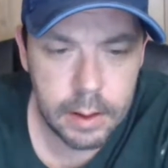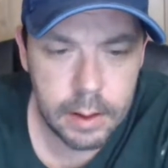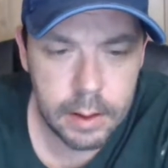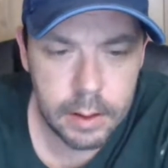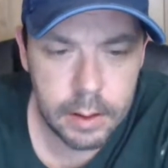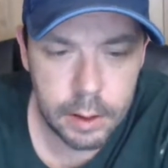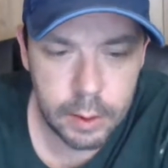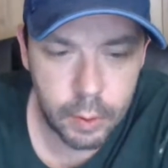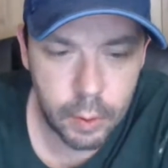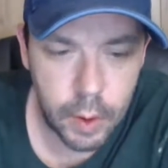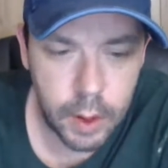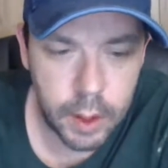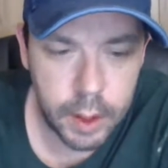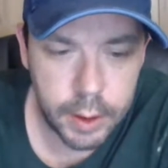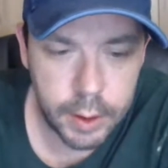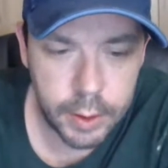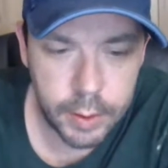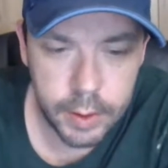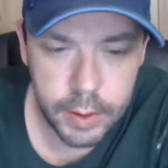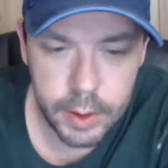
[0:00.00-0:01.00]
There's one or
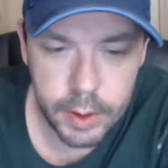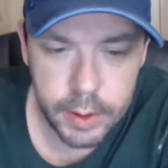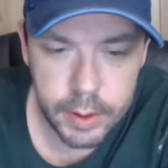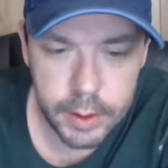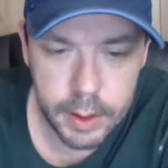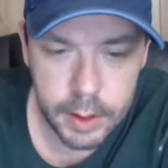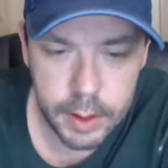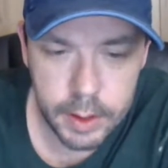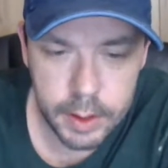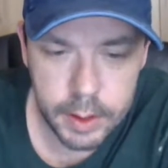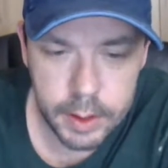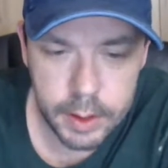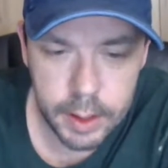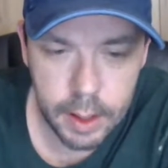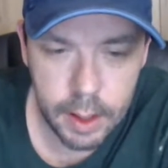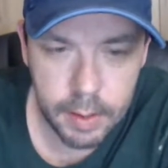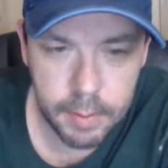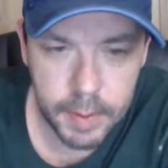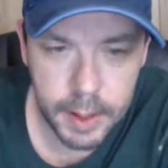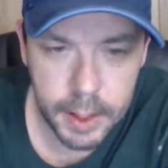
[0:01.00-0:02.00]
two of those that would
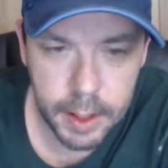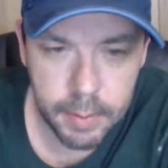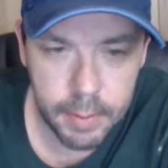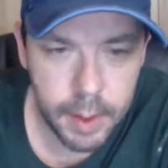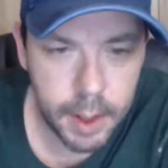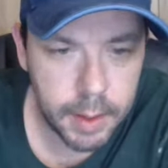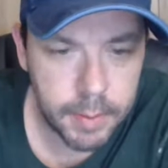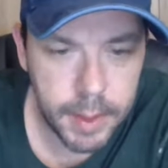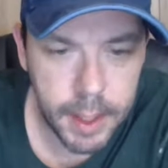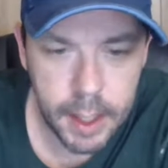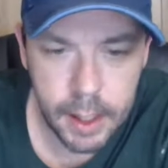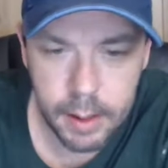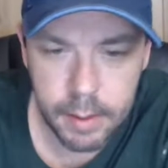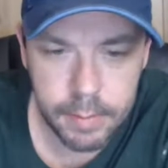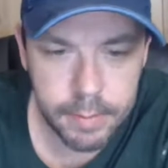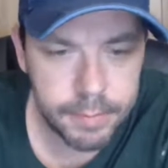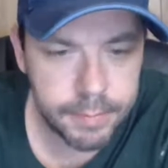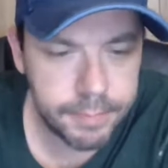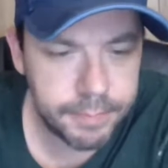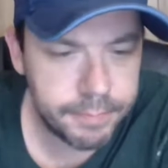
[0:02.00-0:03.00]
sell and make your money back.
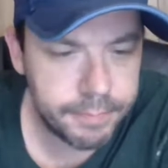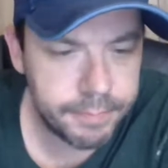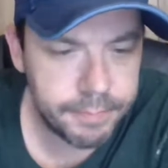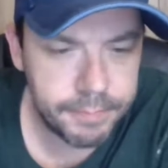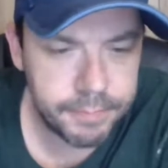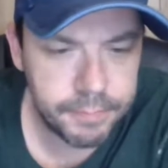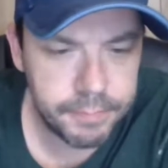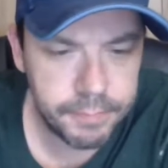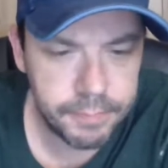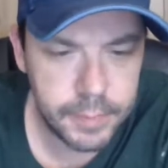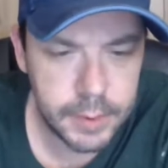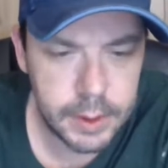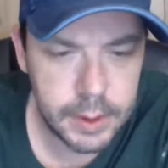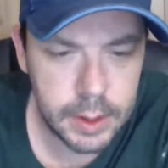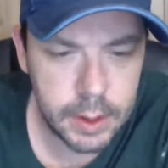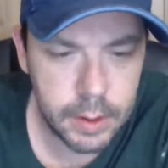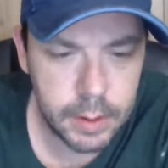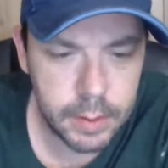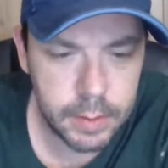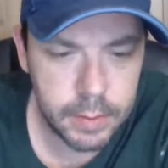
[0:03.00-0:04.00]

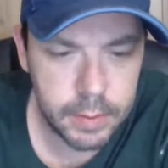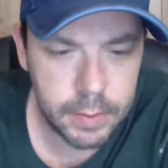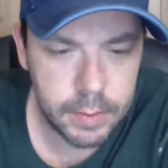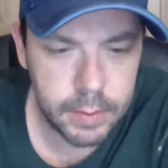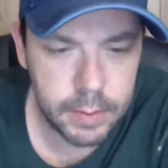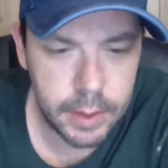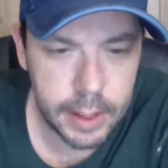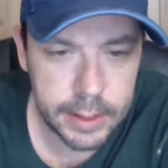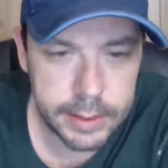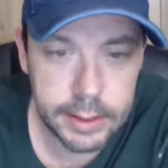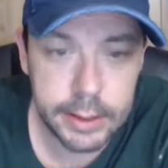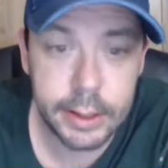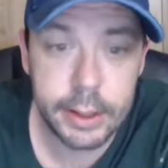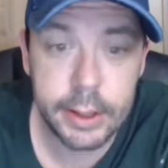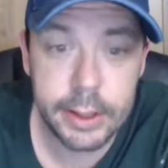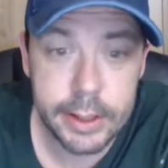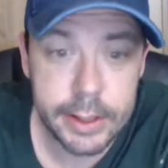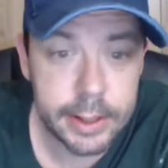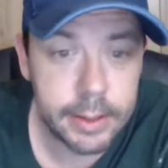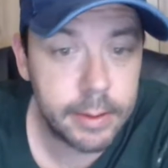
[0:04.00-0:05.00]
So That's a
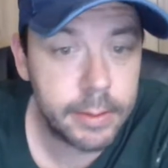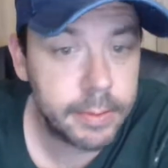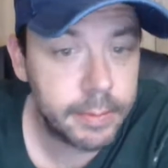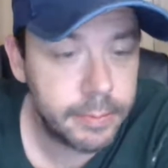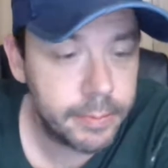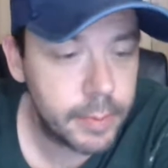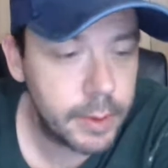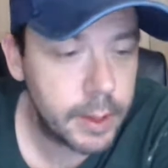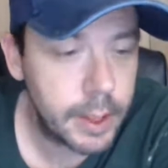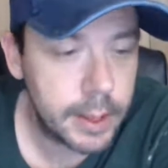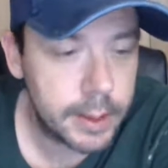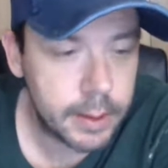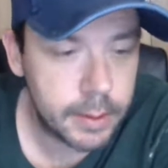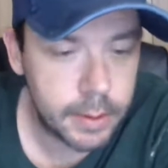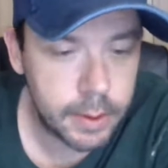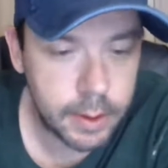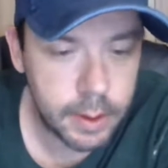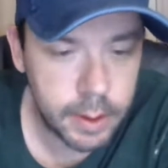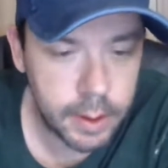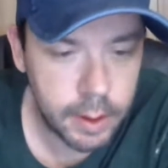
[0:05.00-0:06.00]
good deal. You got
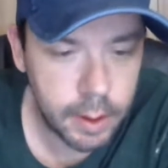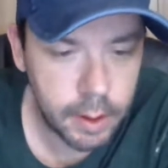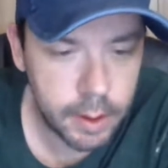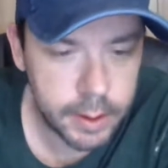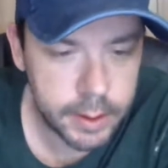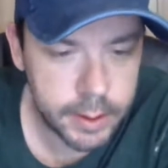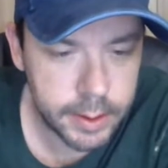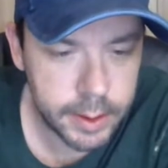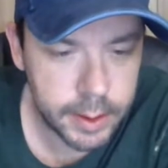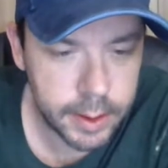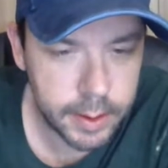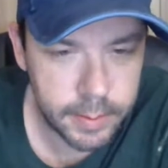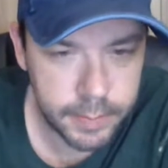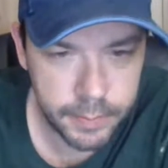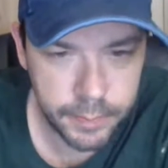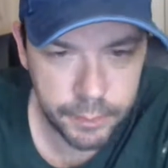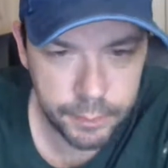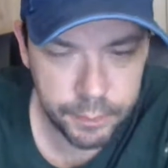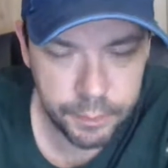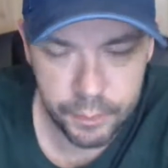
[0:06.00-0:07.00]
some good cars there.
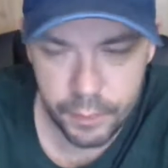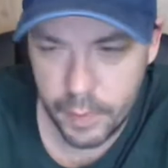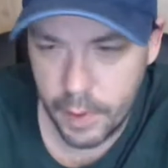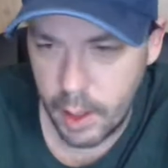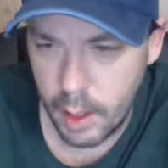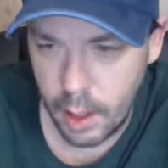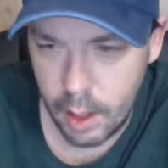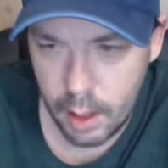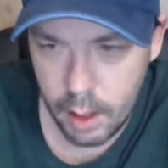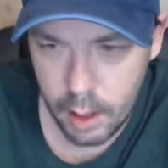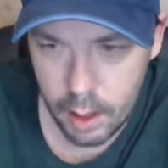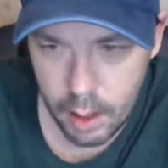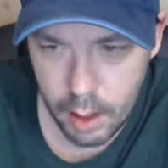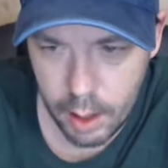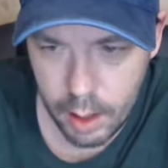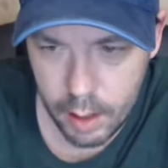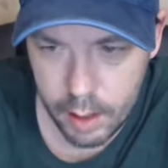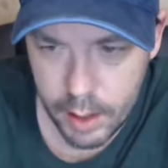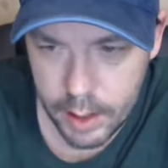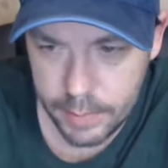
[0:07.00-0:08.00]

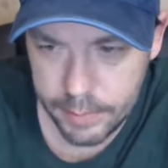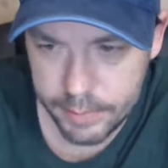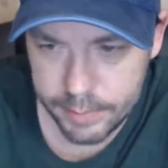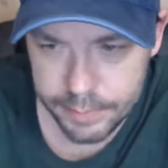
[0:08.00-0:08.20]
All right.